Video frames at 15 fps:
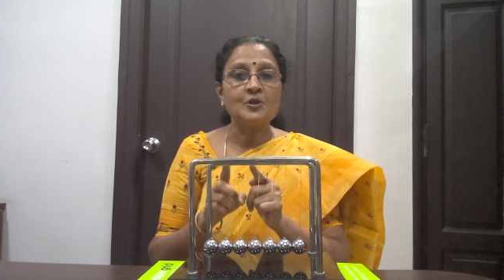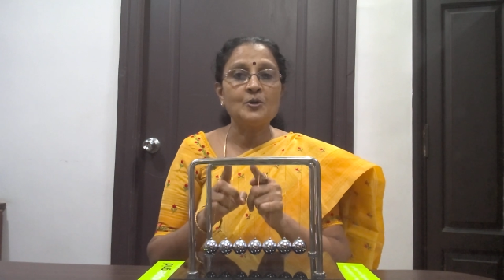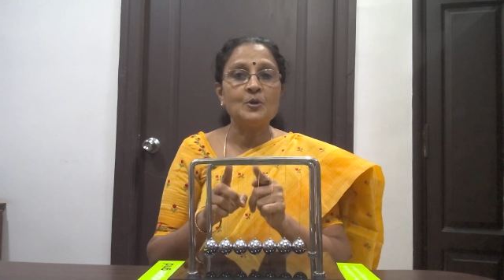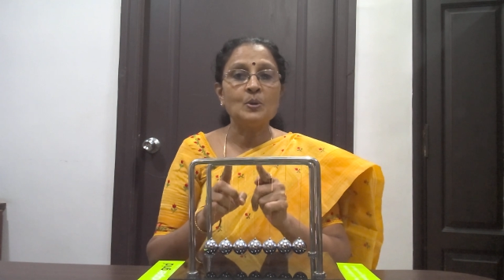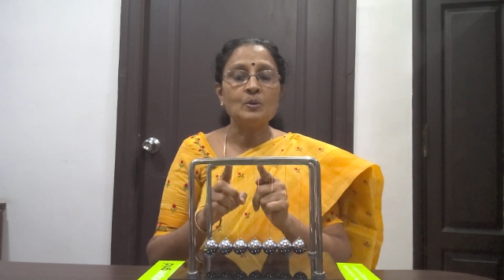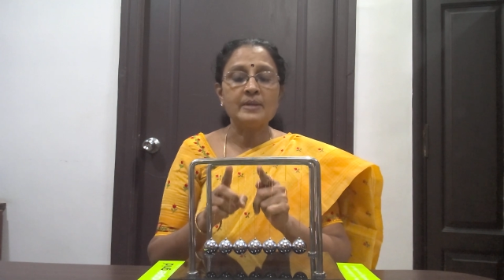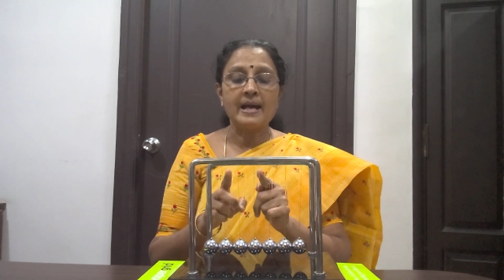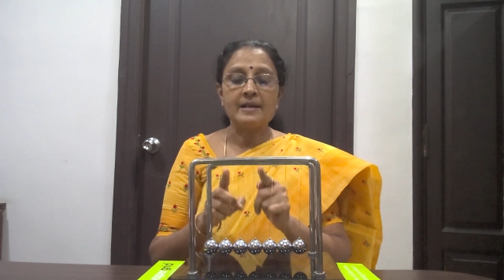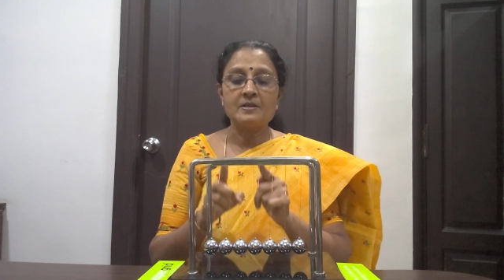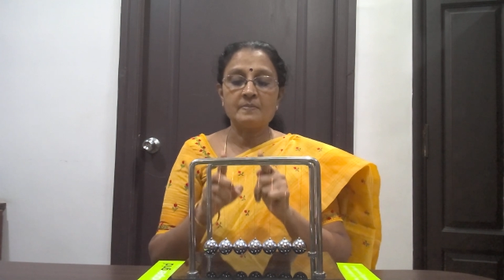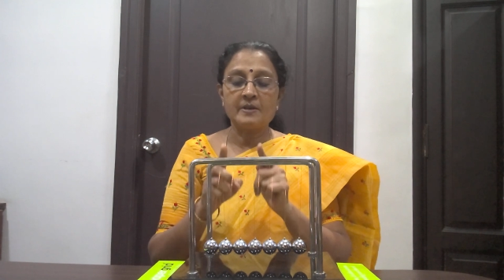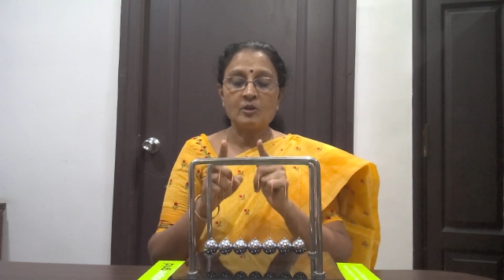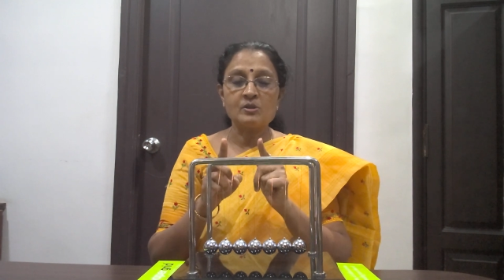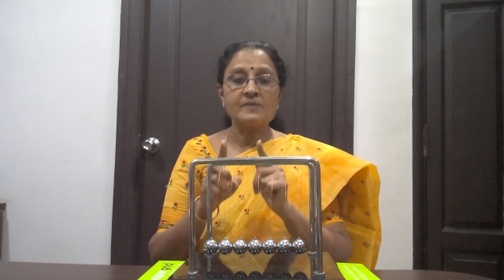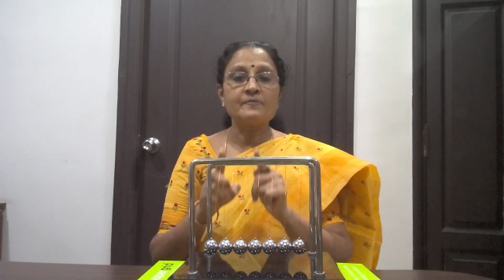you know that
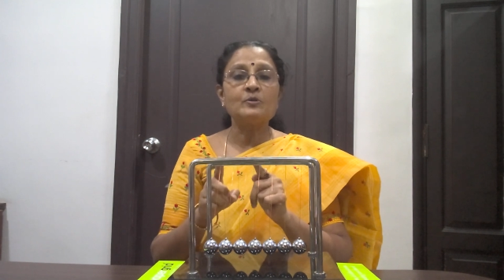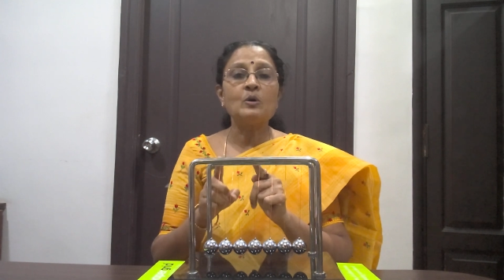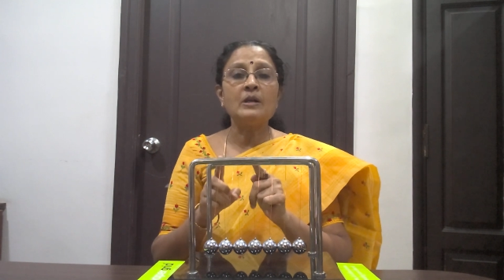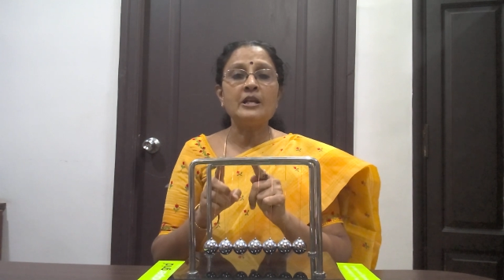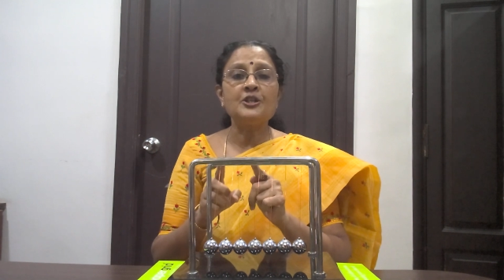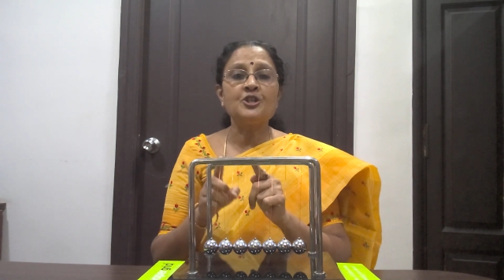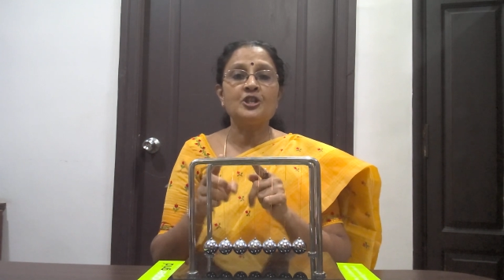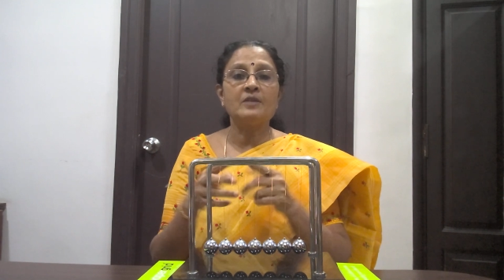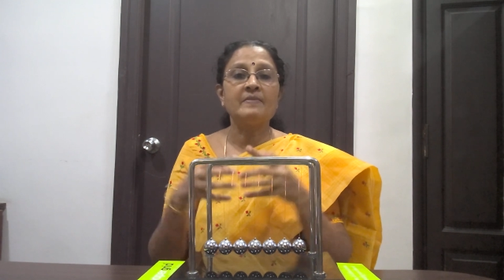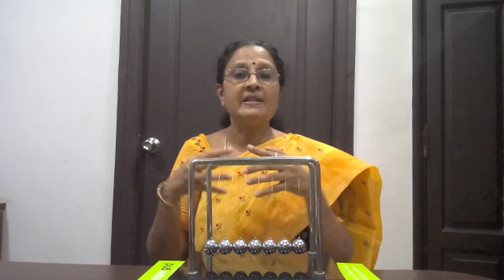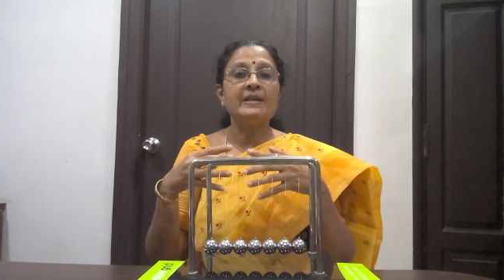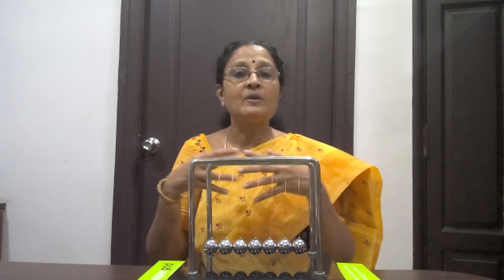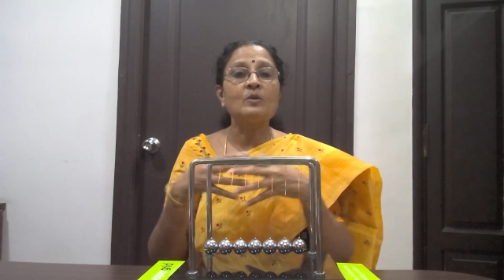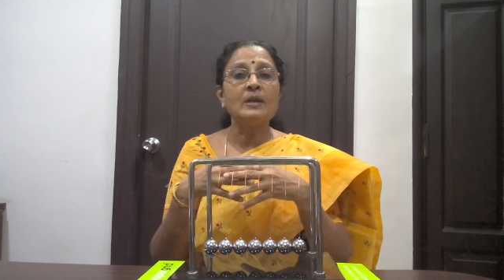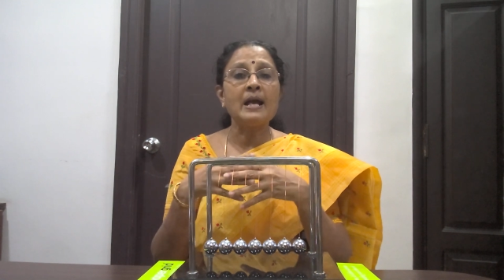because of collision, when
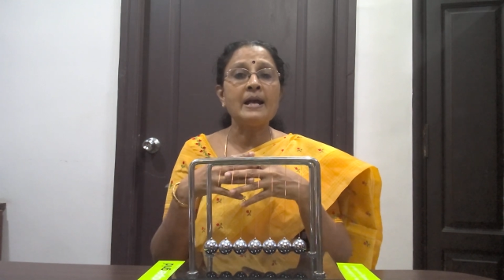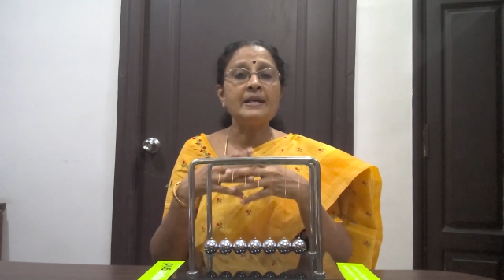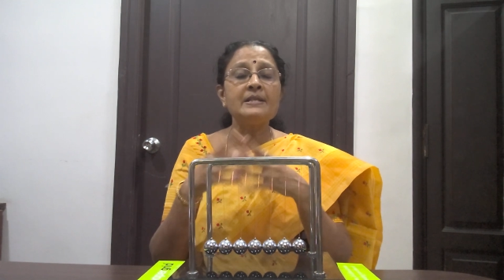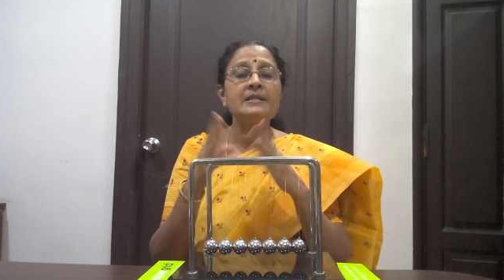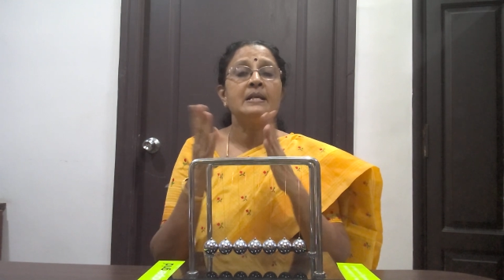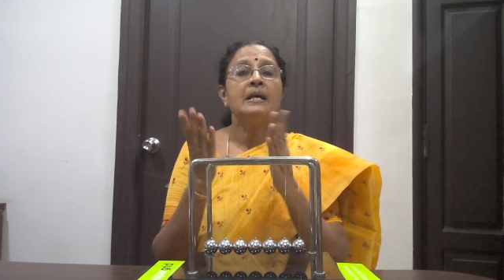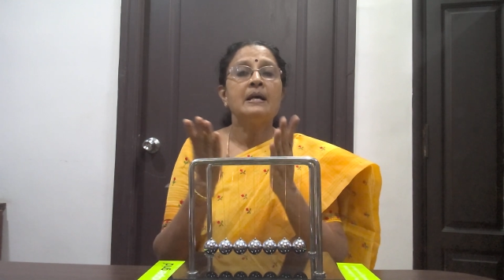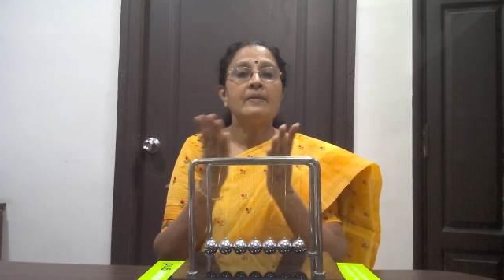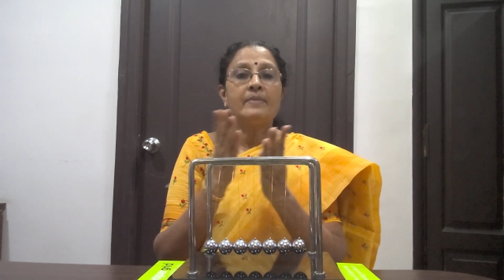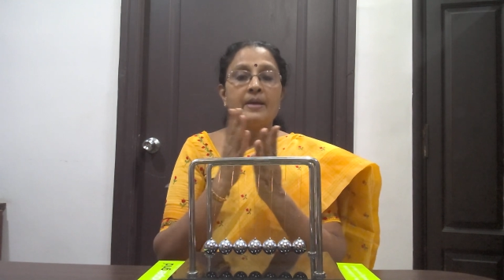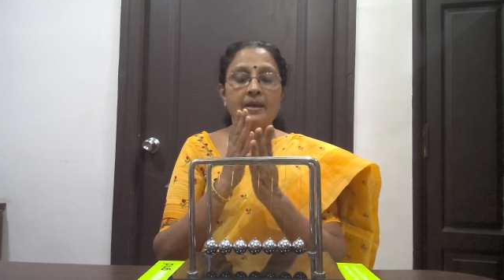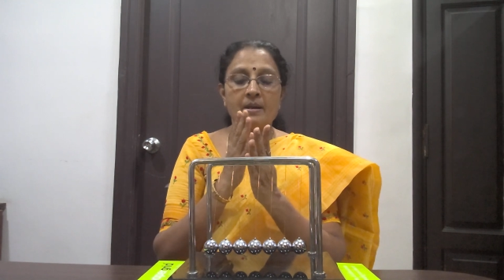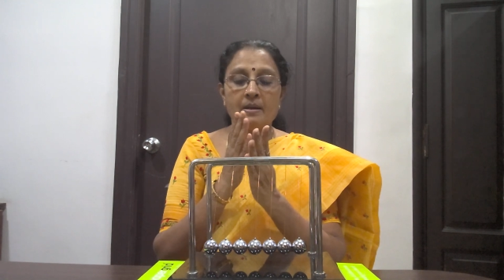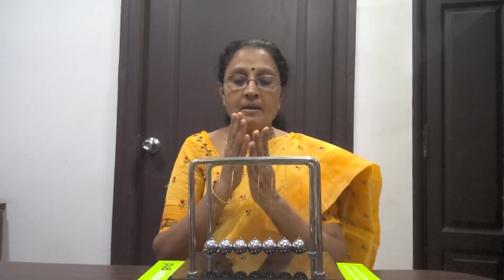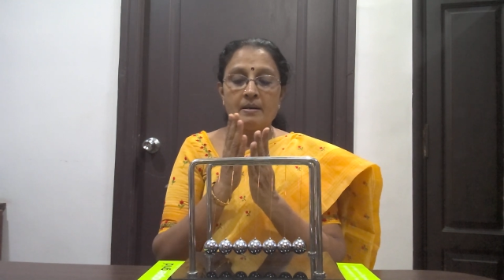they collide, their